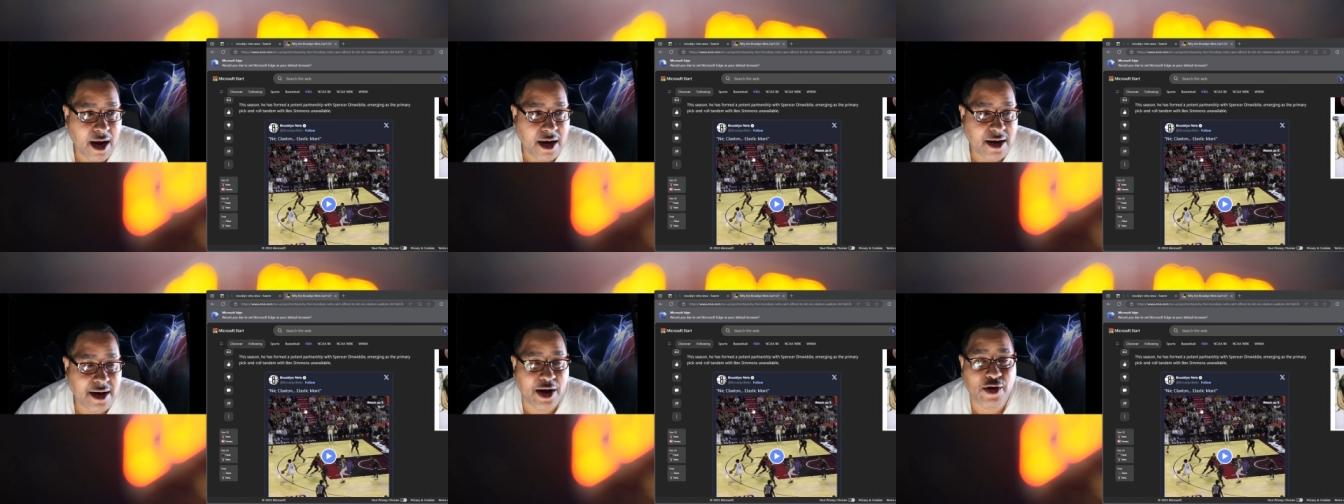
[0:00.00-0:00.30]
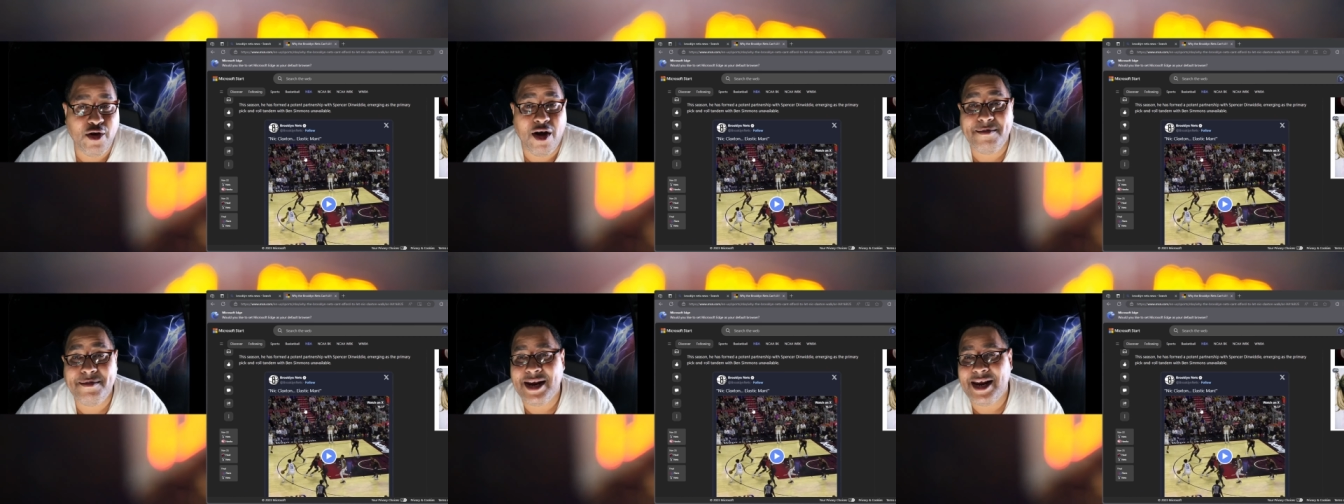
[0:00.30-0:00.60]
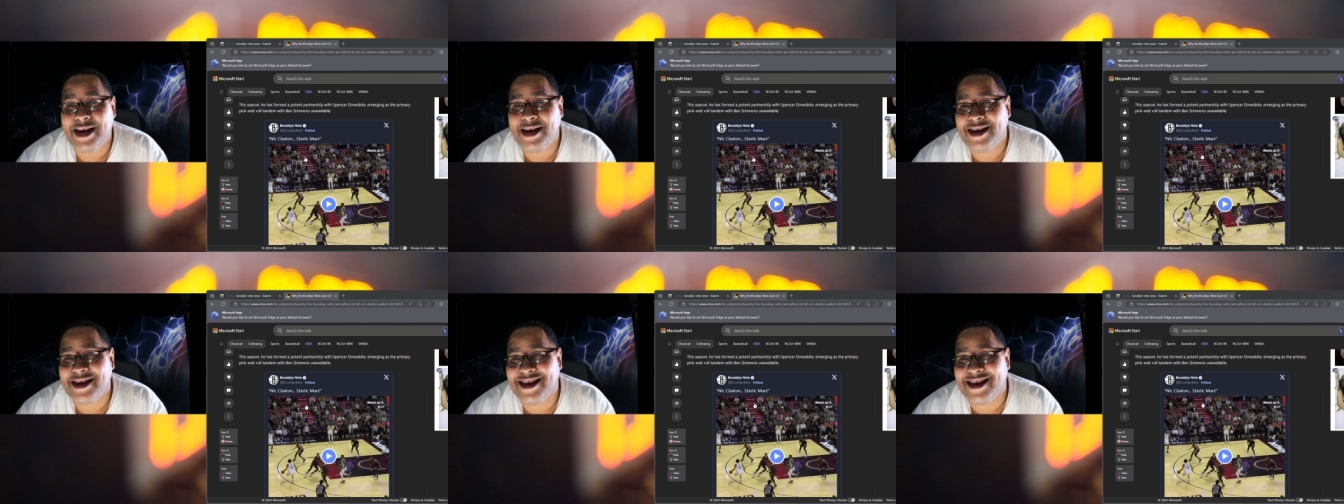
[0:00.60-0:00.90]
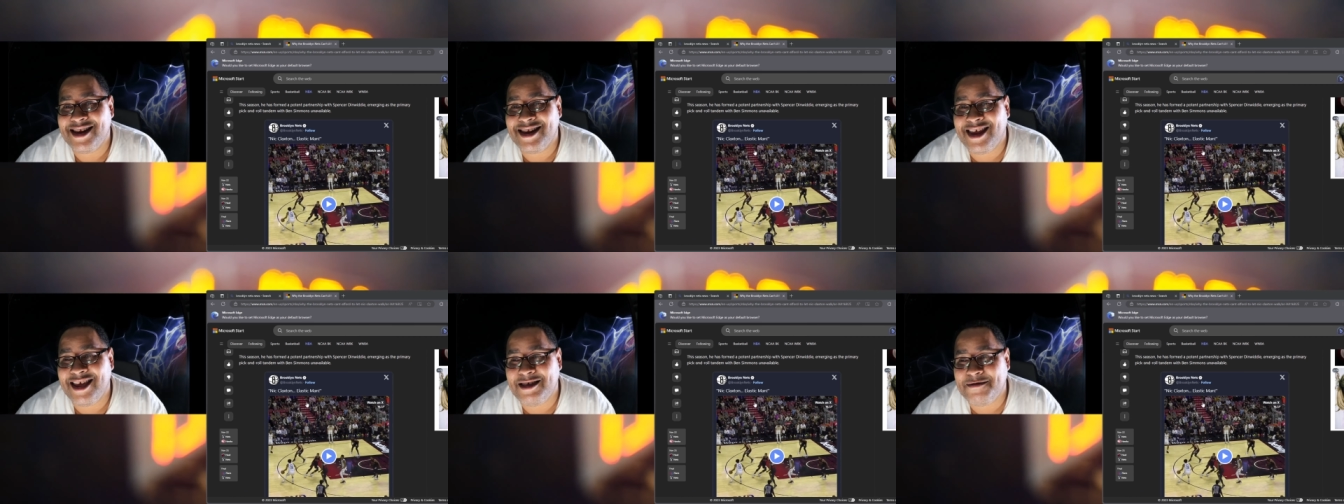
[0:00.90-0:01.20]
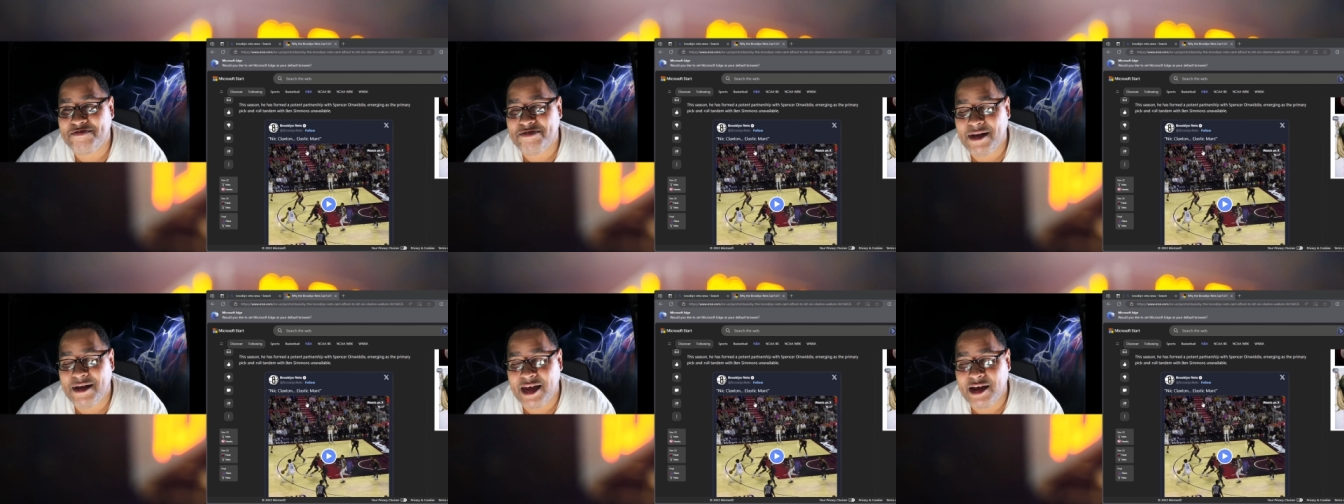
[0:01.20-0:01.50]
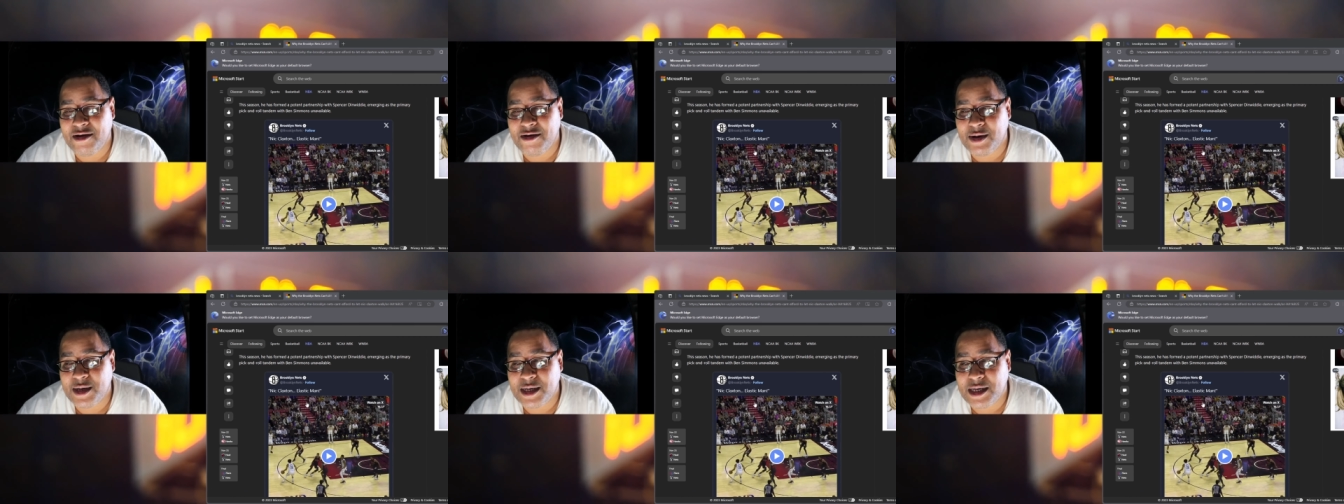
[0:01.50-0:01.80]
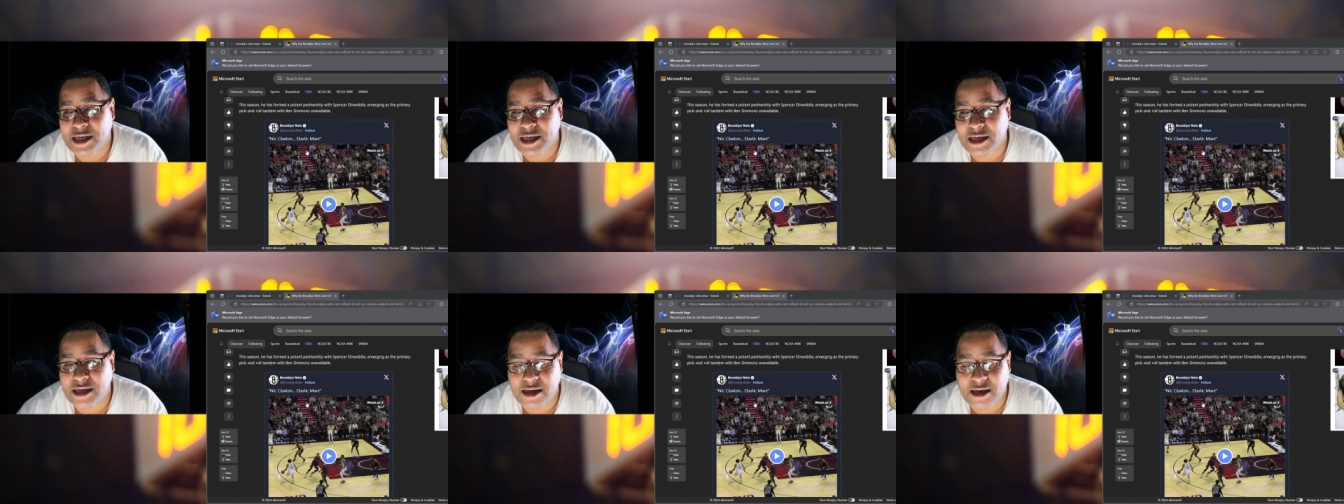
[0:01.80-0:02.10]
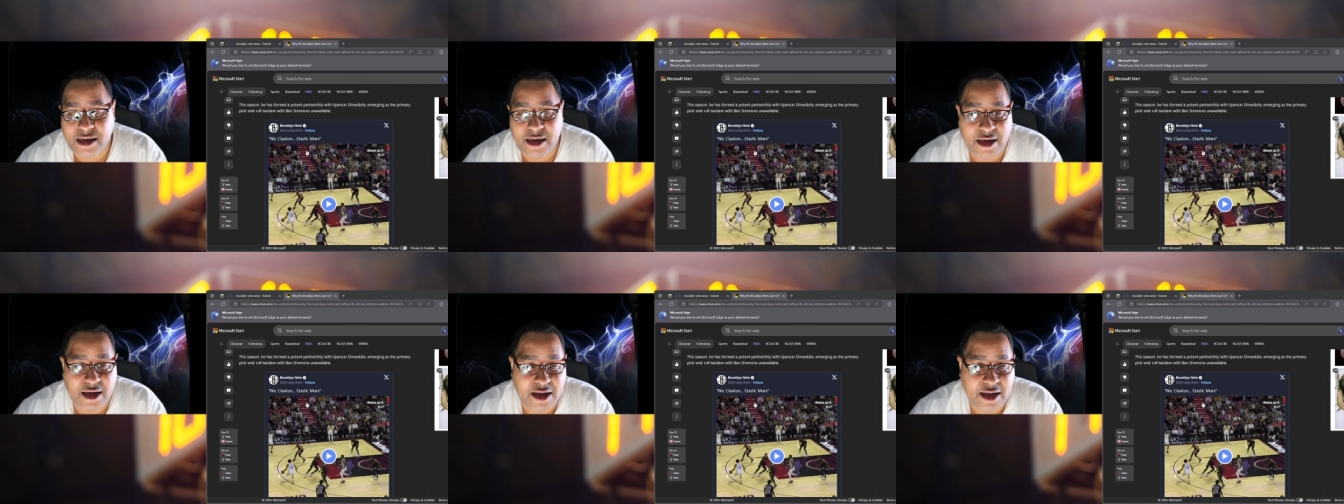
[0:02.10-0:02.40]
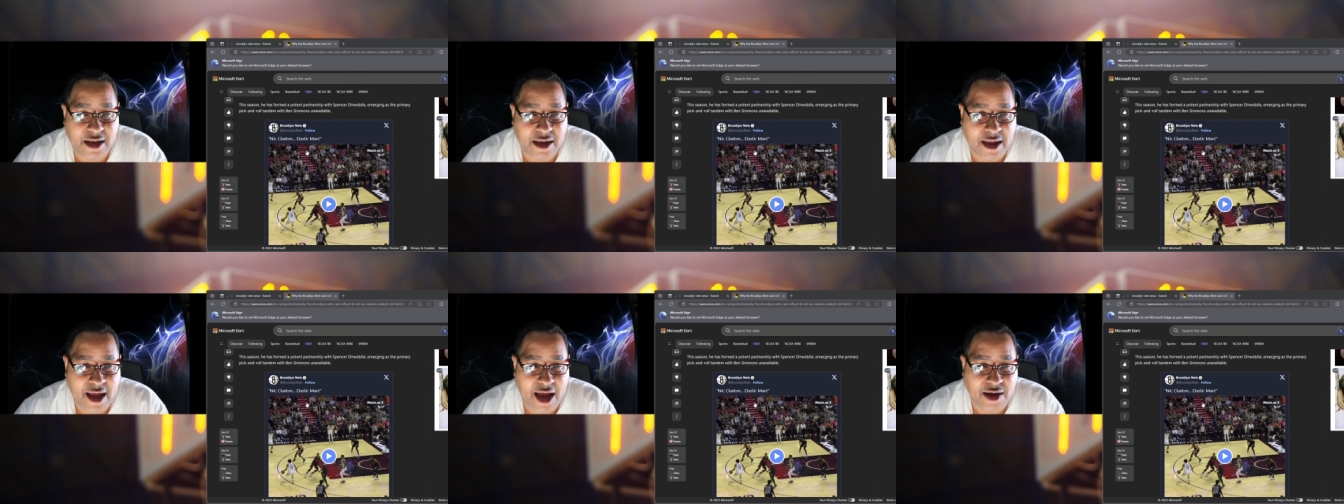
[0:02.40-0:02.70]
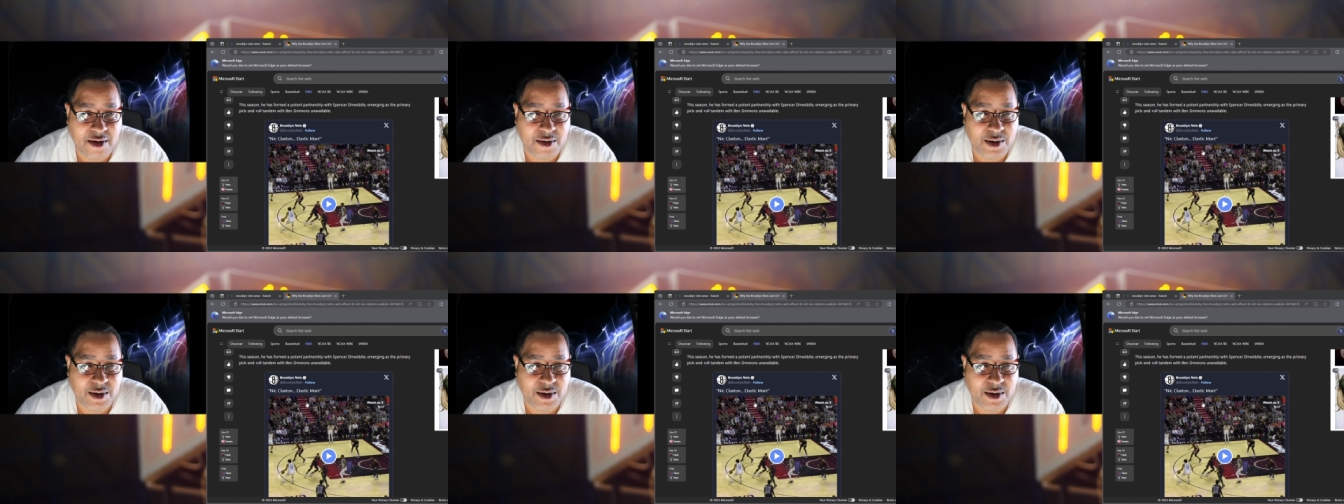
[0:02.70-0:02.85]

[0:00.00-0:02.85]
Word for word: now normally these players that you